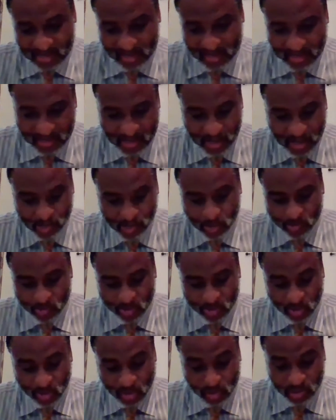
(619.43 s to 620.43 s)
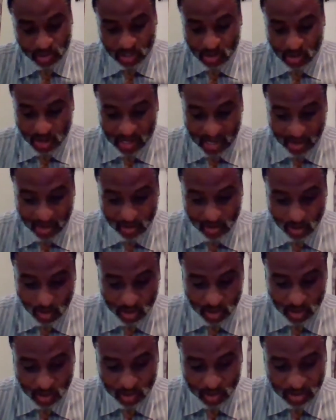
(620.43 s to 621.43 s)
national meteorological and
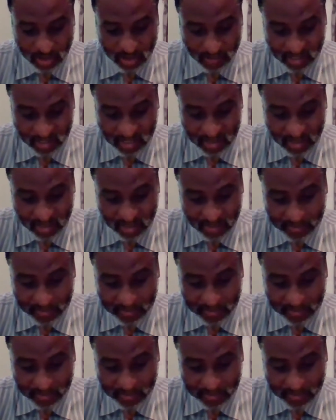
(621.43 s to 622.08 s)
hydrological services.